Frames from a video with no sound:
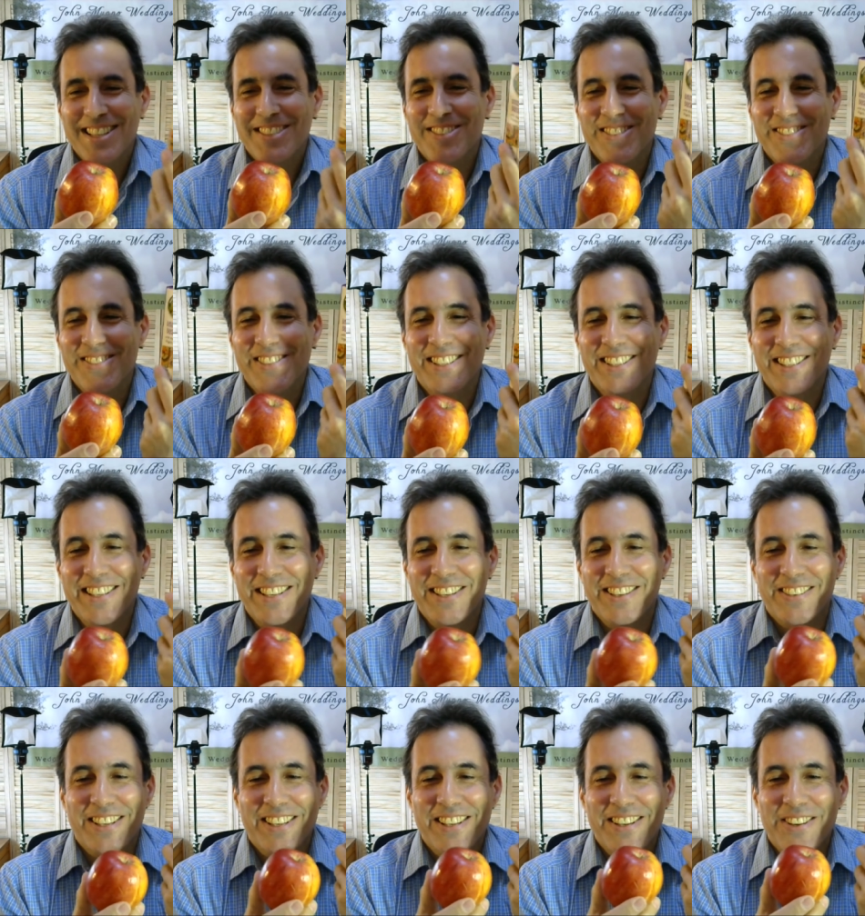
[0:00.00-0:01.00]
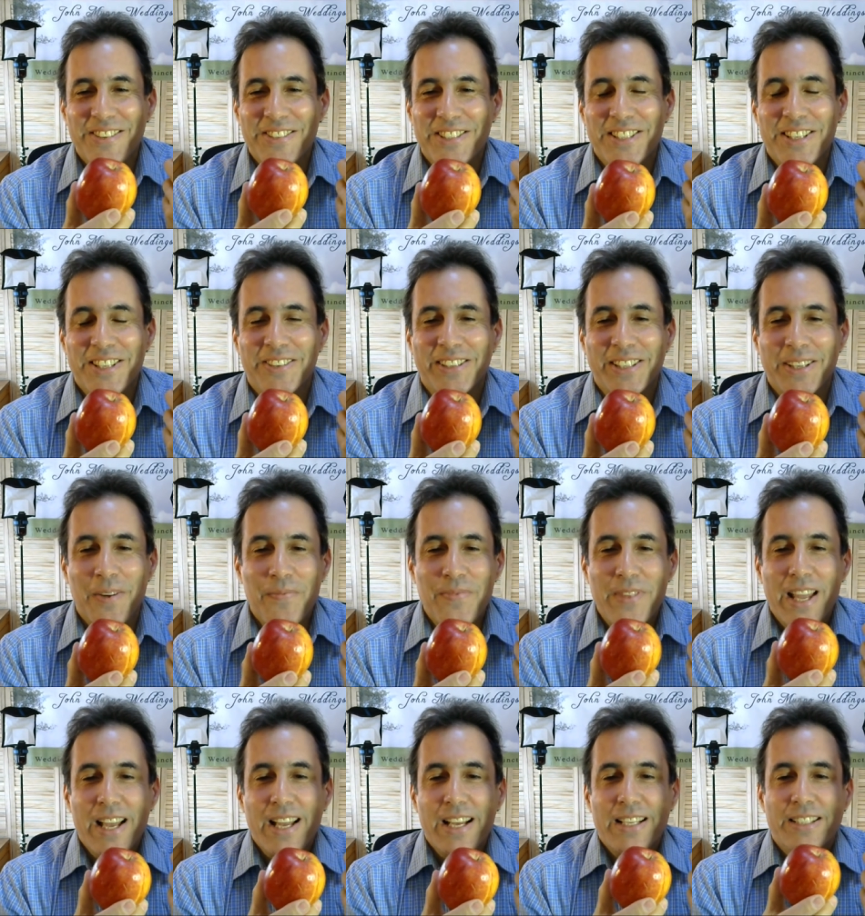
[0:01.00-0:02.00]
Real, here goes cereal.
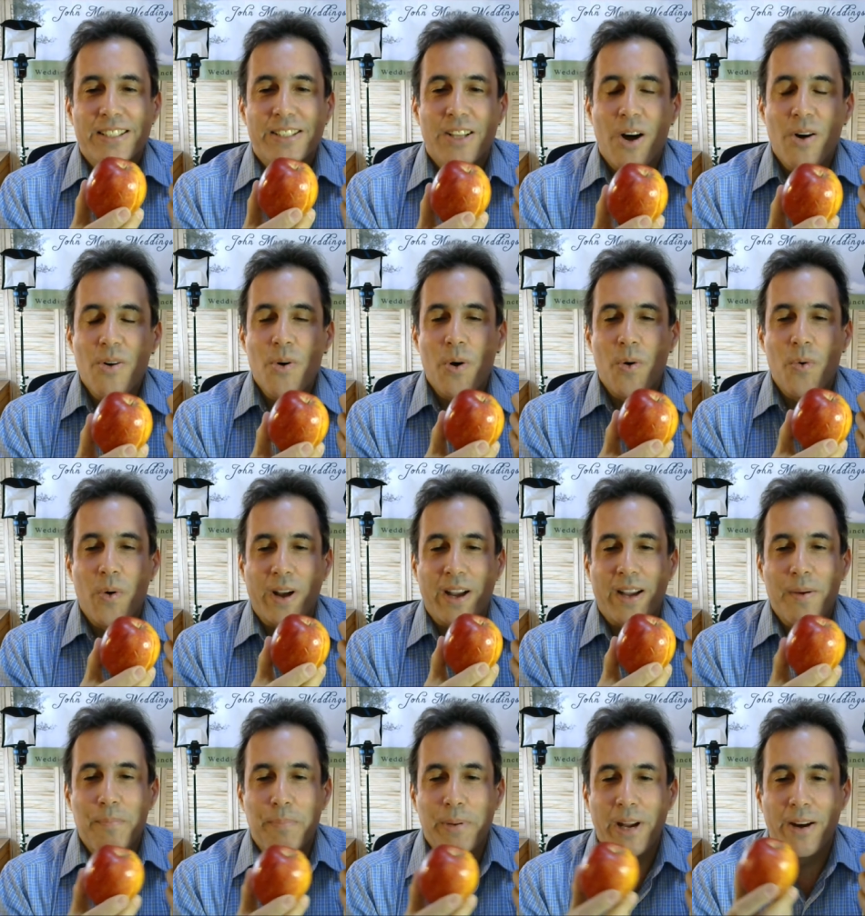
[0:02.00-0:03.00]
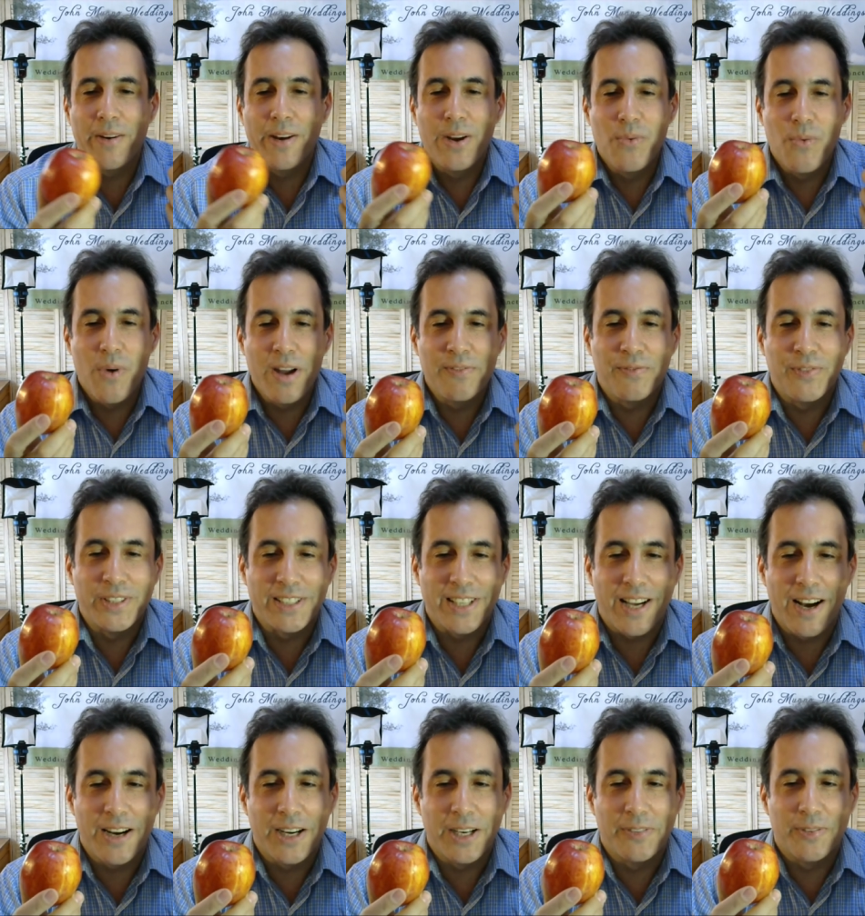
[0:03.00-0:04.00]
So comparing one
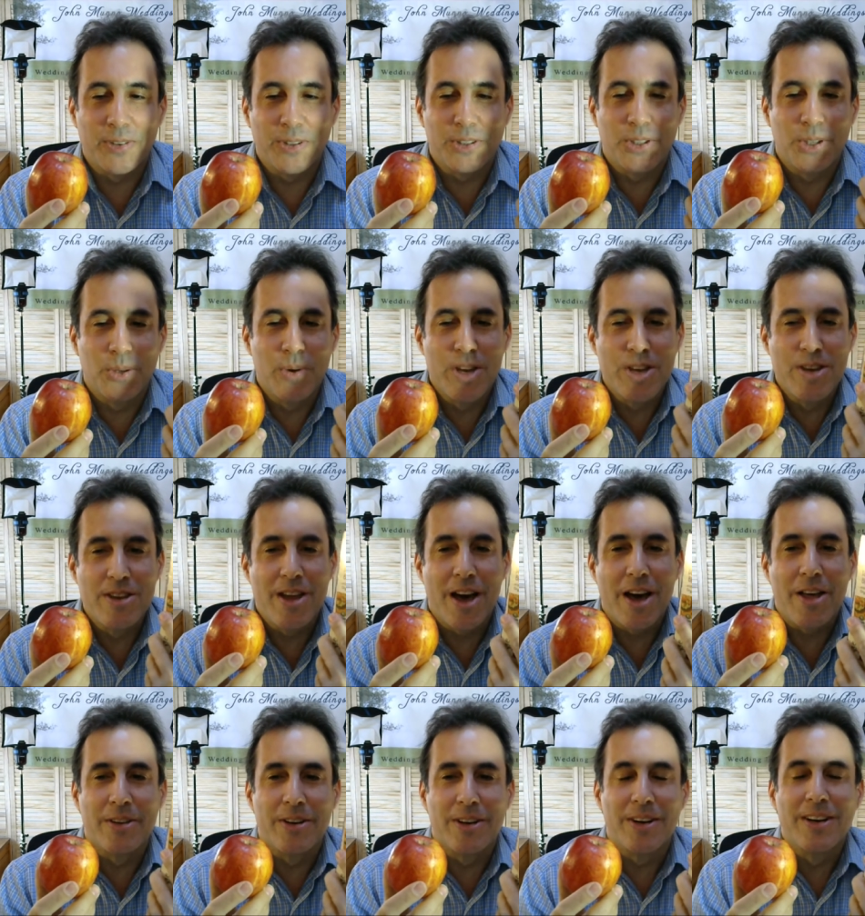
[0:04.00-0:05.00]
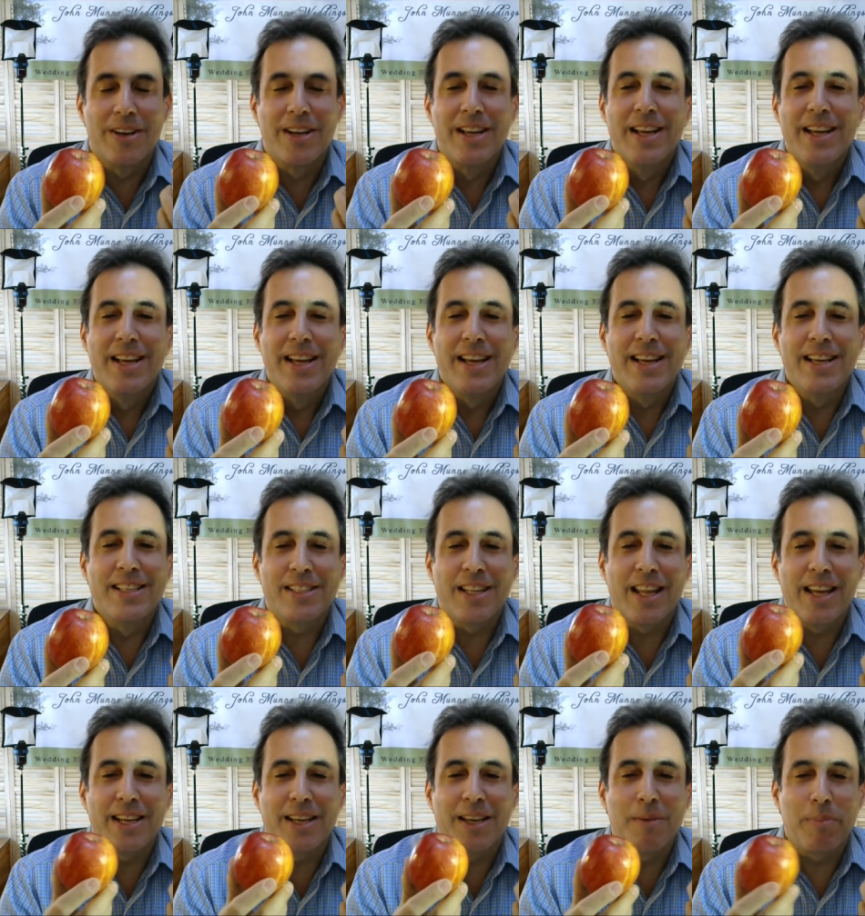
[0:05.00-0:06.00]
photographer to another is
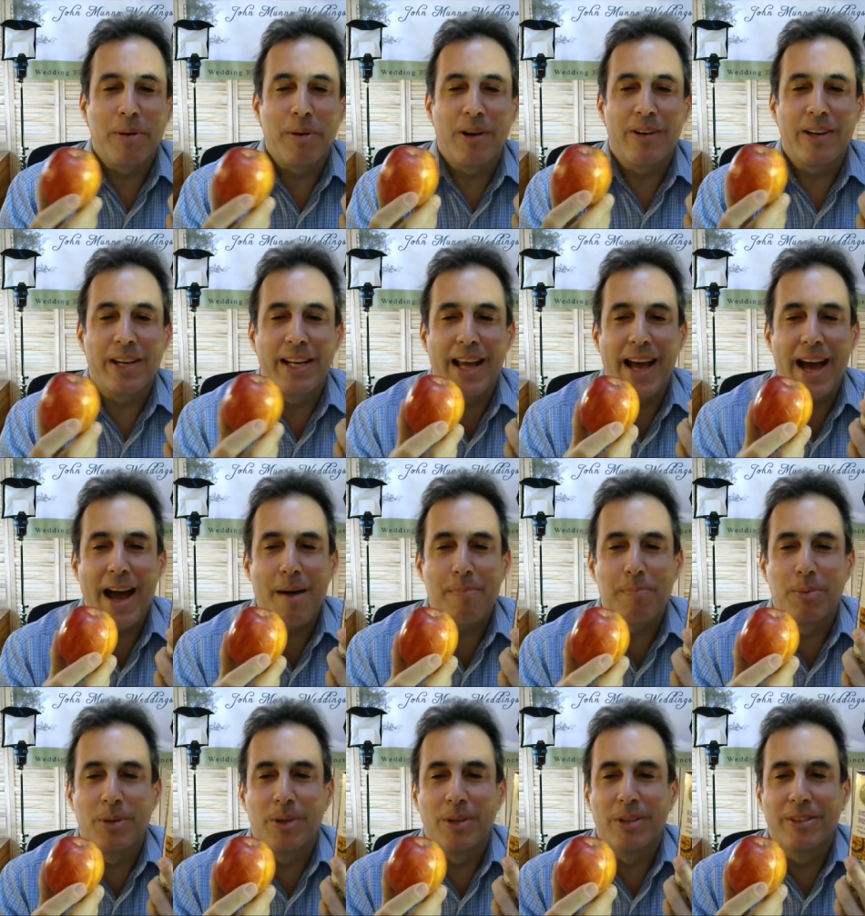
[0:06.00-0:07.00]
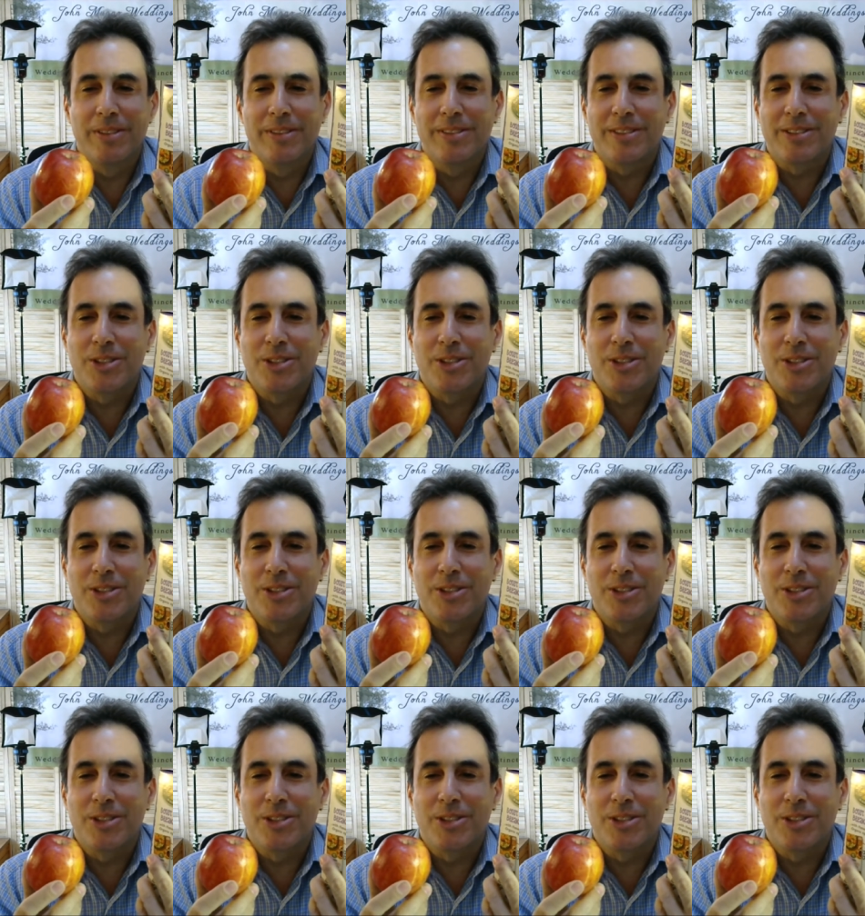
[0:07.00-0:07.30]
like comparing an apple to